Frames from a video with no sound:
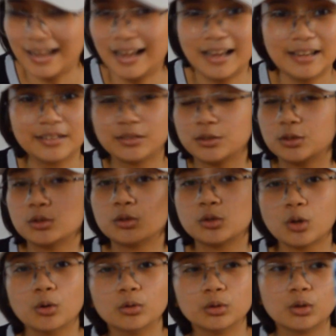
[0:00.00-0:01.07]
I
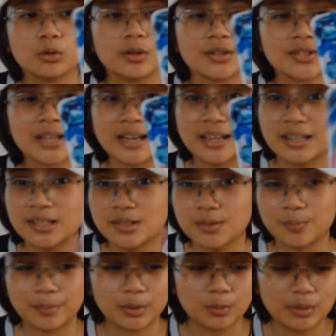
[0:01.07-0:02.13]
don't know the
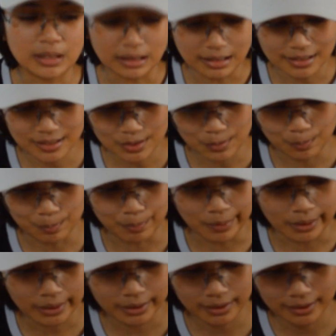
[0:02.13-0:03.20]
science between this,
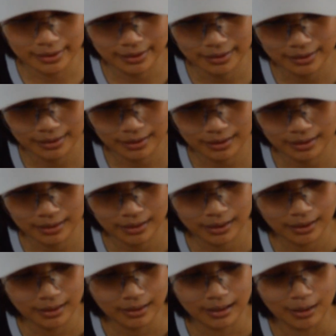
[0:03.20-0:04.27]
but
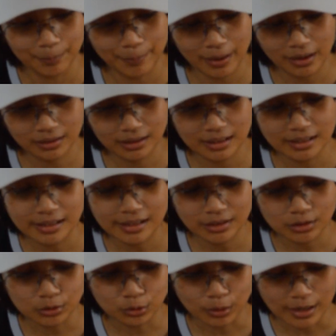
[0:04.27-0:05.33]
apparently
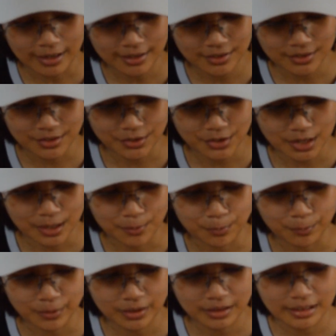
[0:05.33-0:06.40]
it dries the
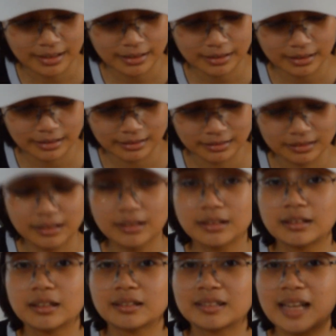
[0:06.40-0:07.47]
same. It like
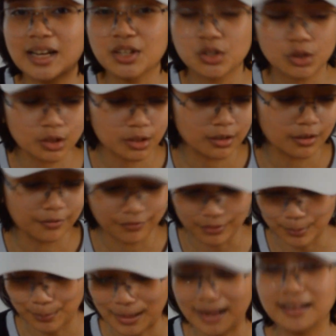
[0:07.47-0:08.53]
the texture of
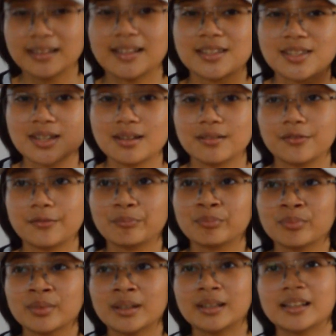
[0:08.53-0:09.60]
the palette itself
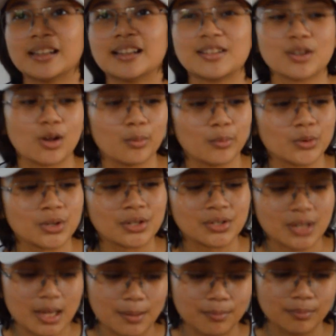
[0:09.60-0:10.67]
is almost the
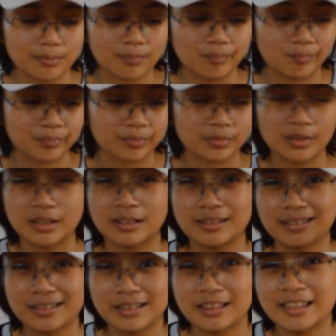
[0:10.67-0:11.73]
same
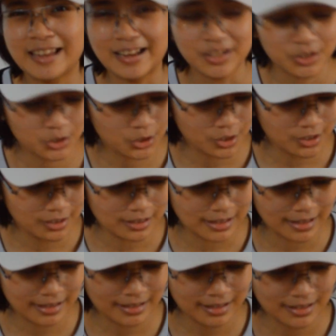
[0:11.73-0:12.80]
texture, I